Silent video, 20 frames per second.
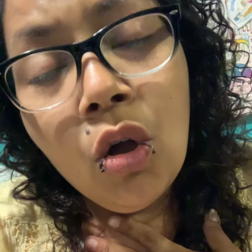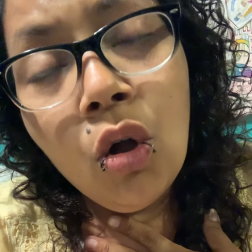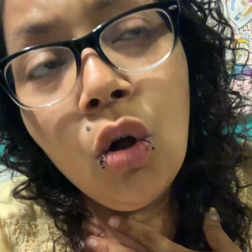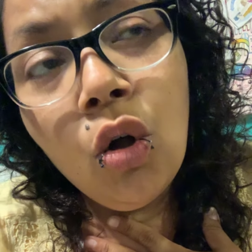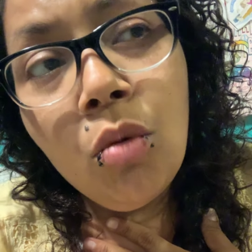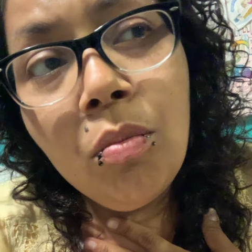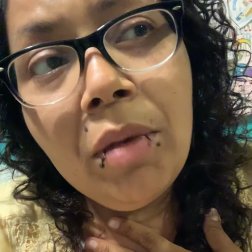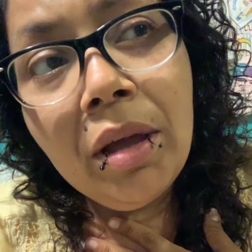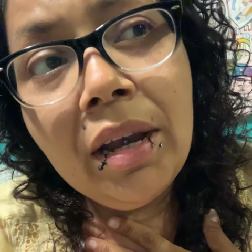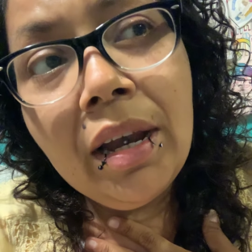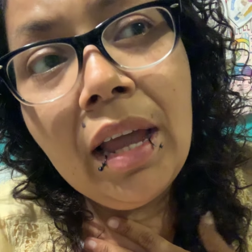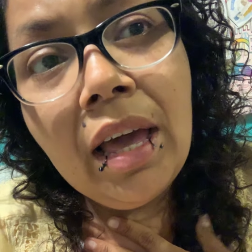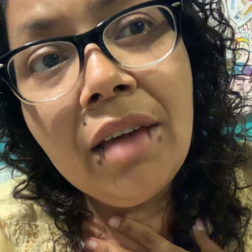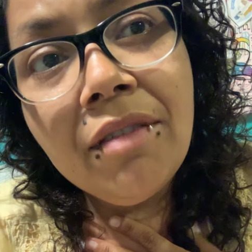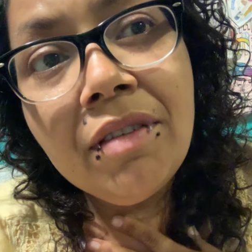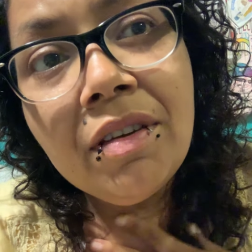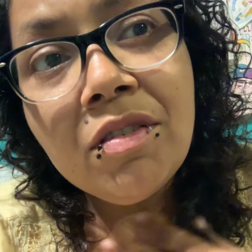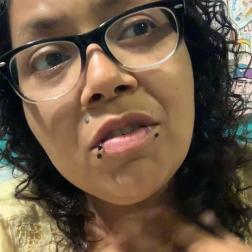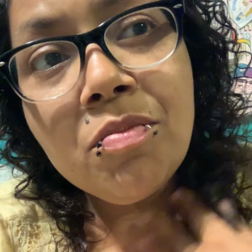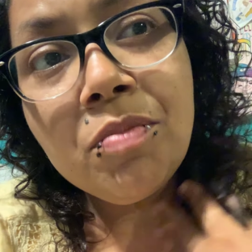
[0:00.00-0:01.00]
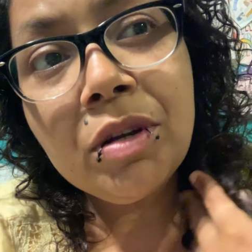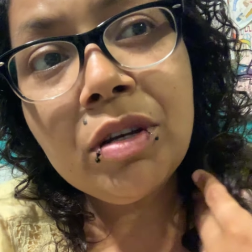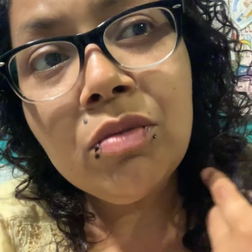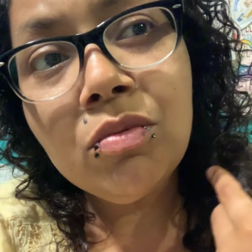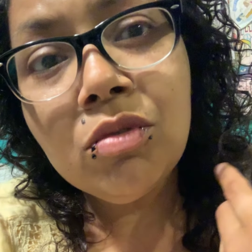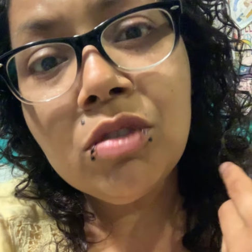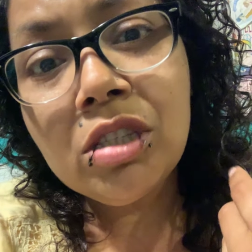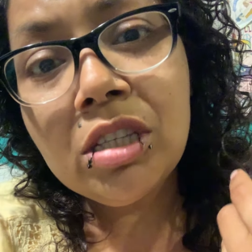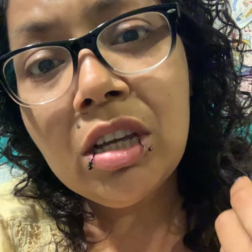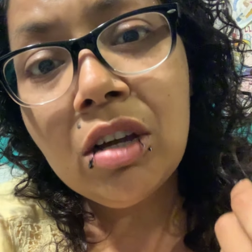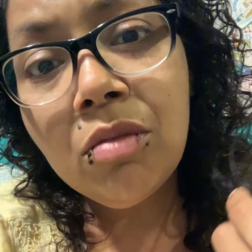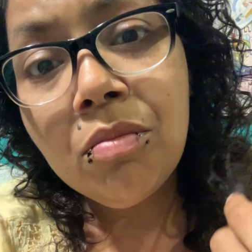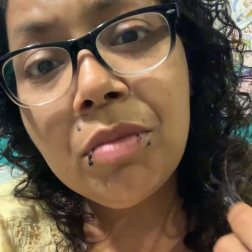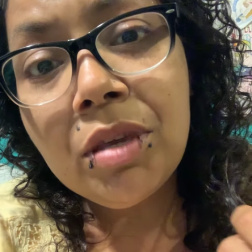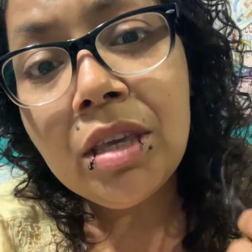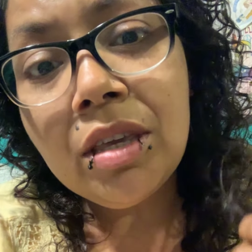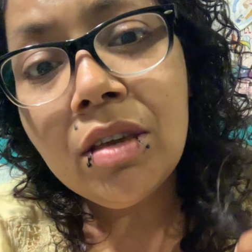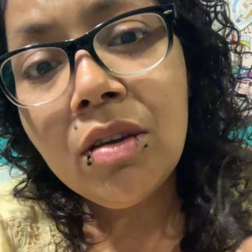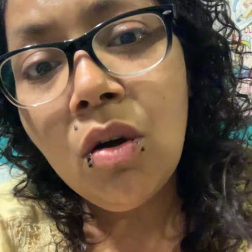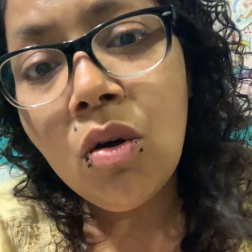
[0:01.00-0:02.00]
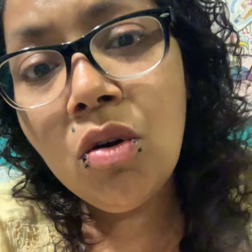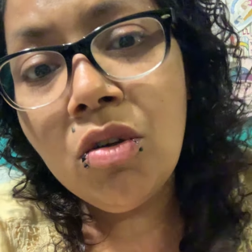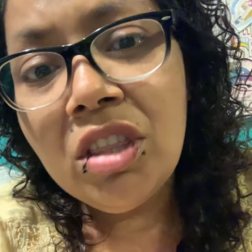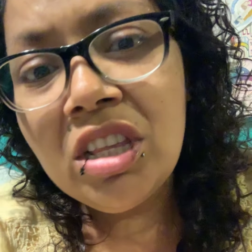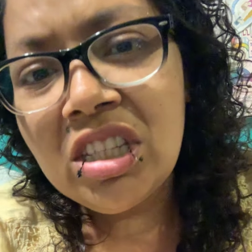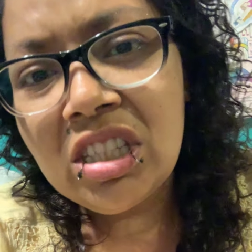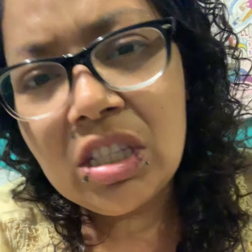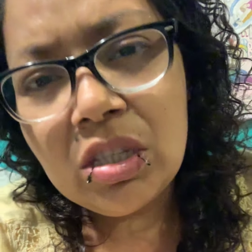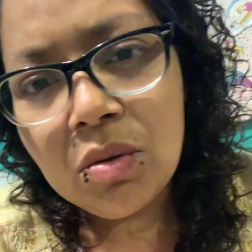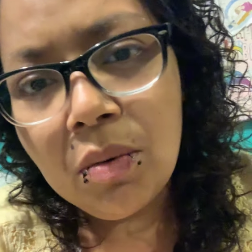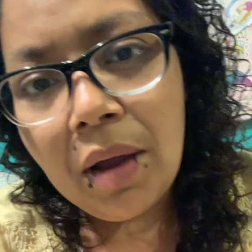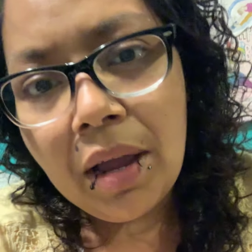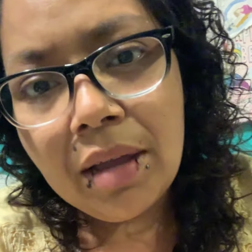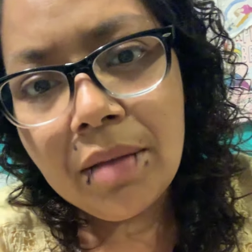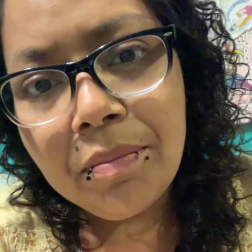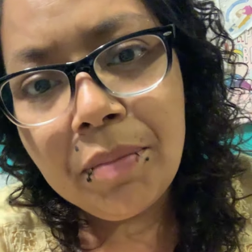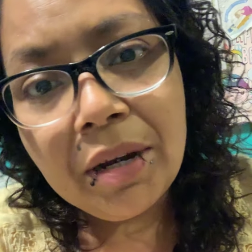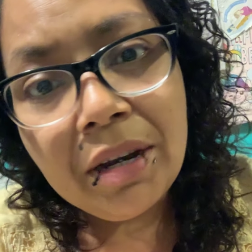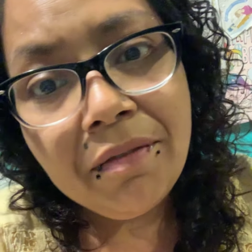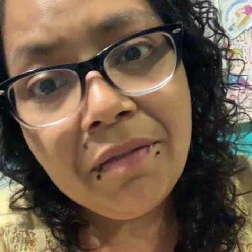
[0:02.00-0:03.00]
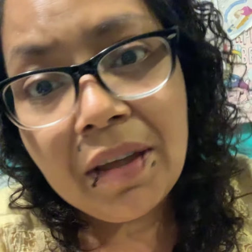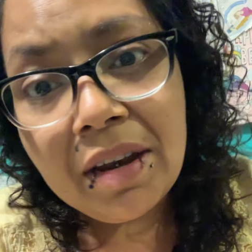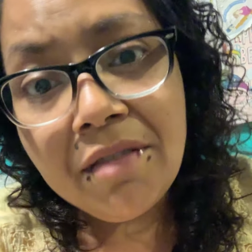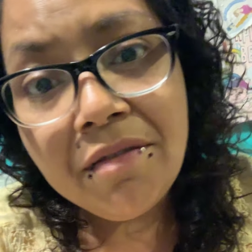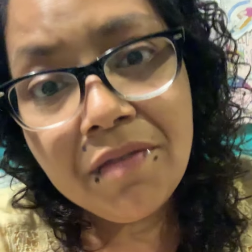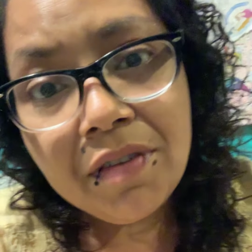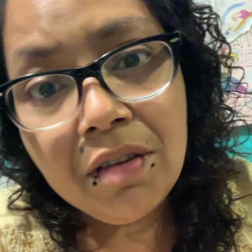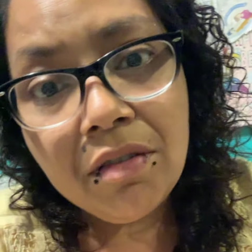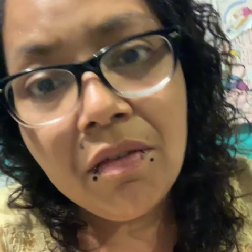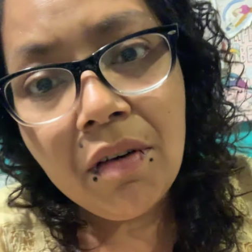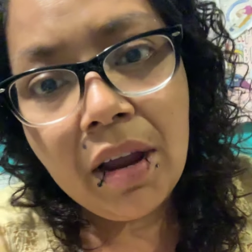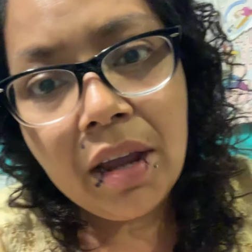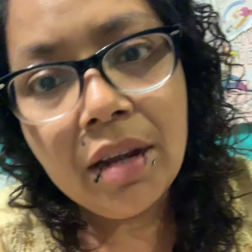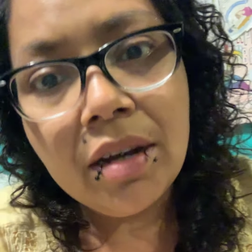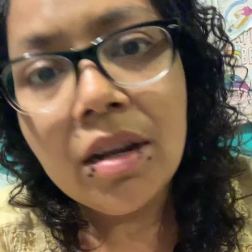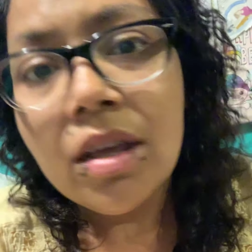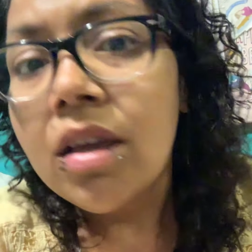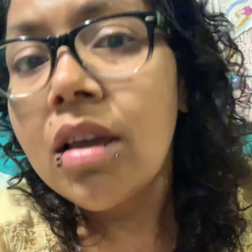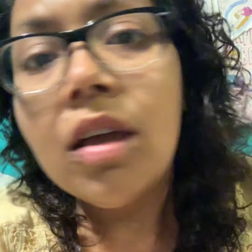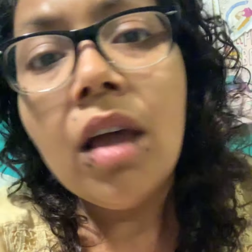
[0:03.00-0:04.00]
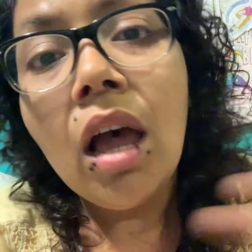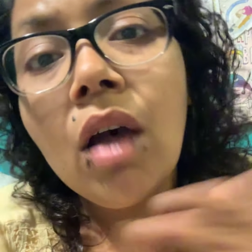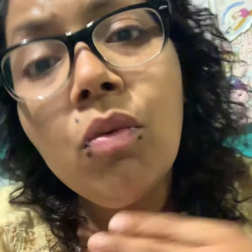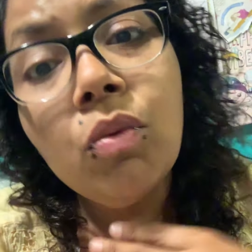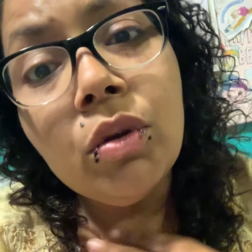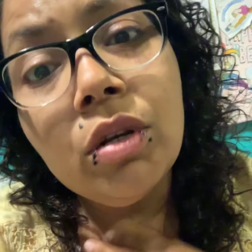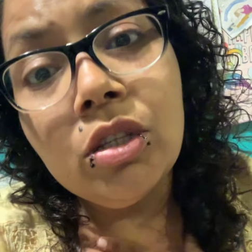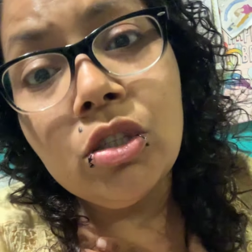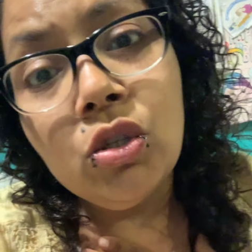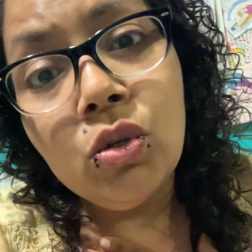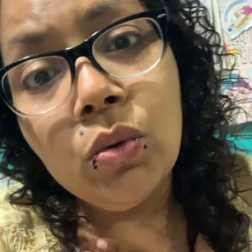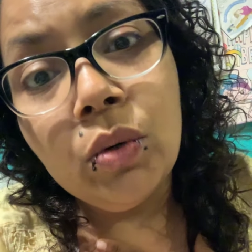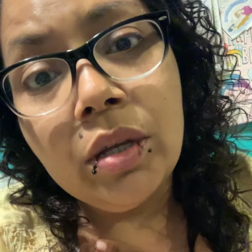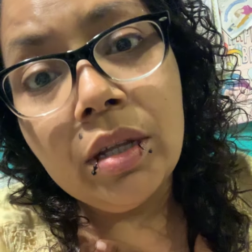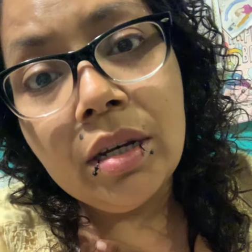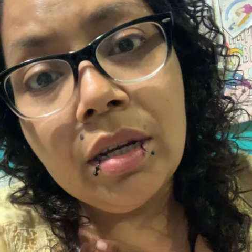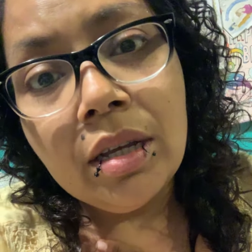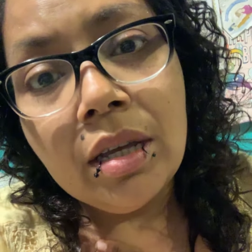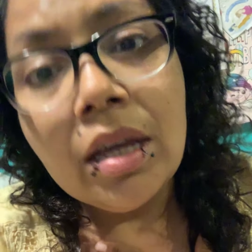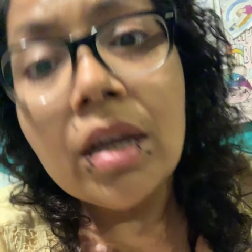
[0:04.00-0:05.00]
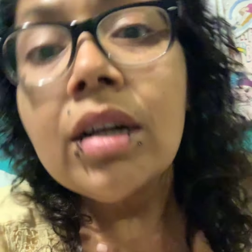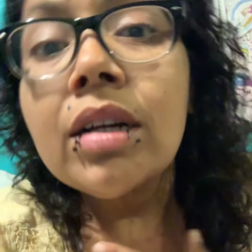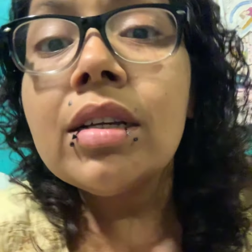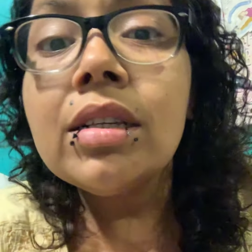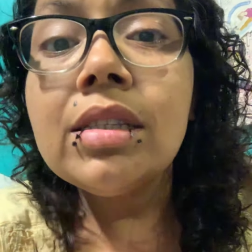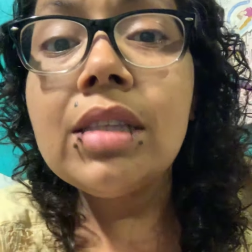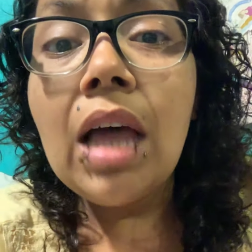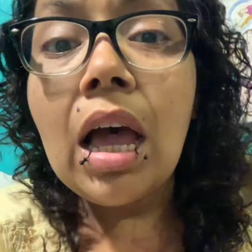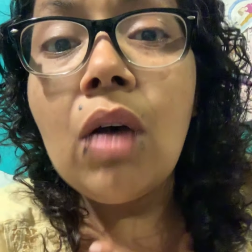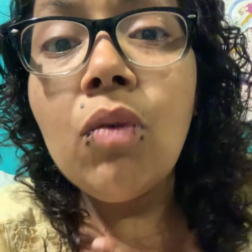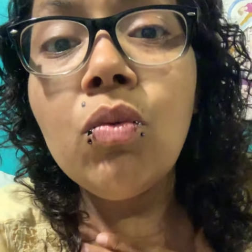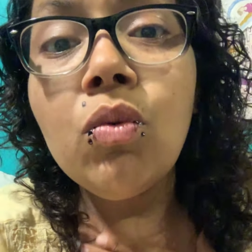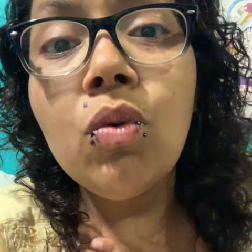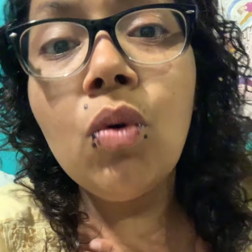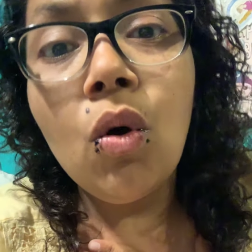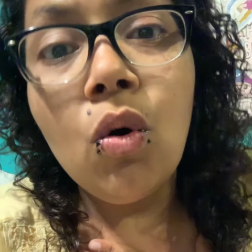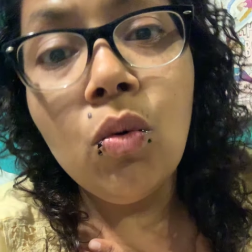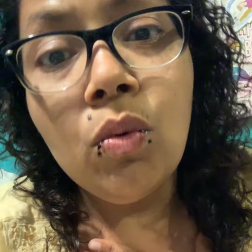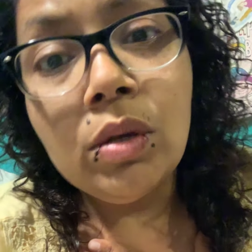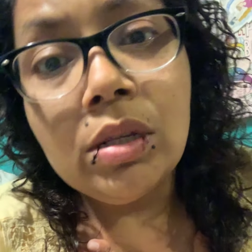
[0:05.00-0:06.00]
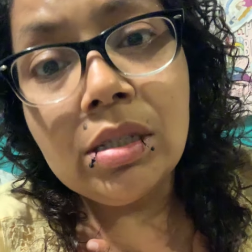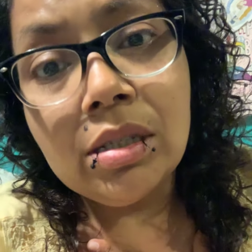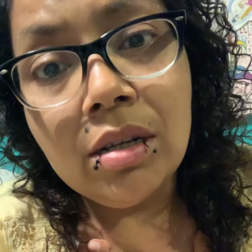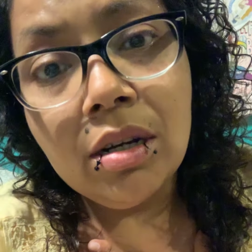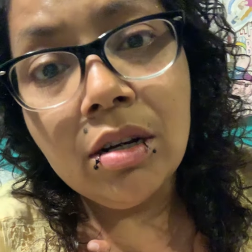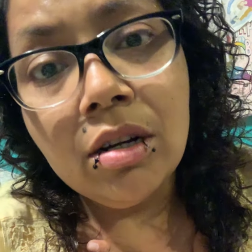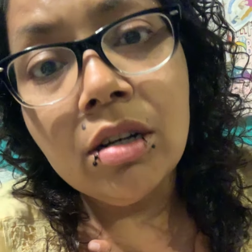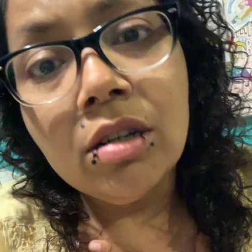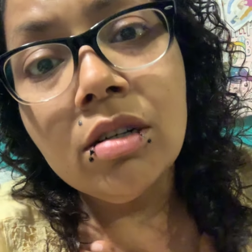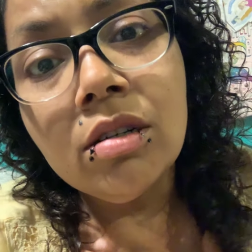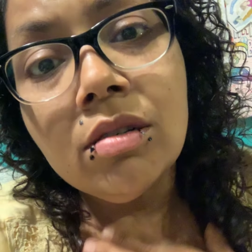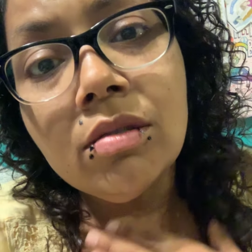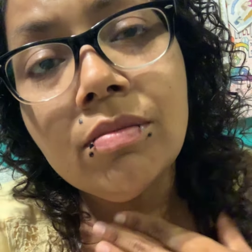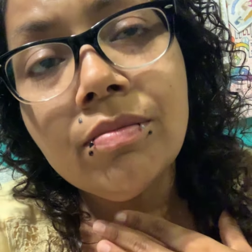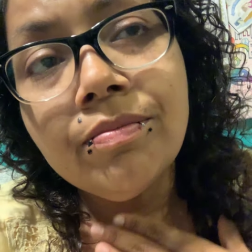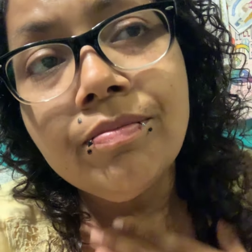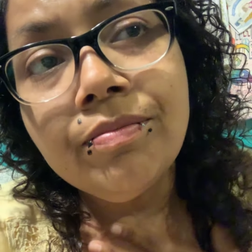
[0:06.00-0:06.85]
All my life, everybody would tell me, oh, this is right. But if I didn't feel right, I wouldn't do it. Because I will always learn.